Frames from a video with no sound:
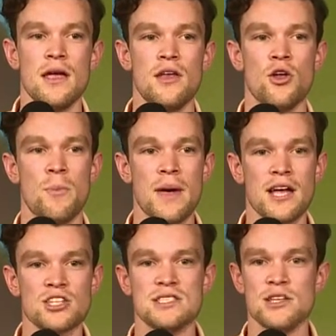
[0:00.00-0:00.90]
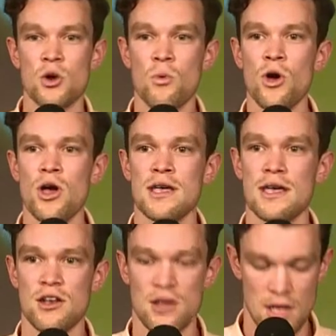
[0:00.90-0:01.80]
in her passions, in her work,
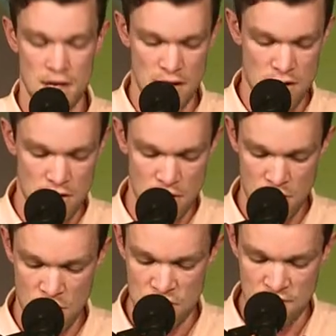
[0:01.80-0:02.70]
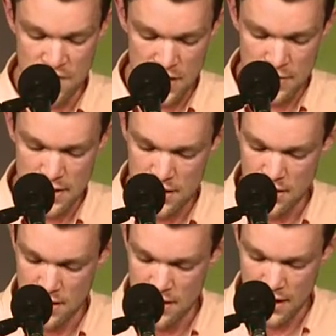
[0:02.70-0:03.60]
in her development
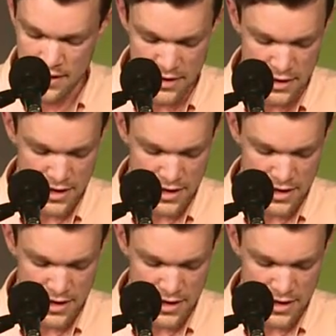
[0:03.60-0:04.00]
in other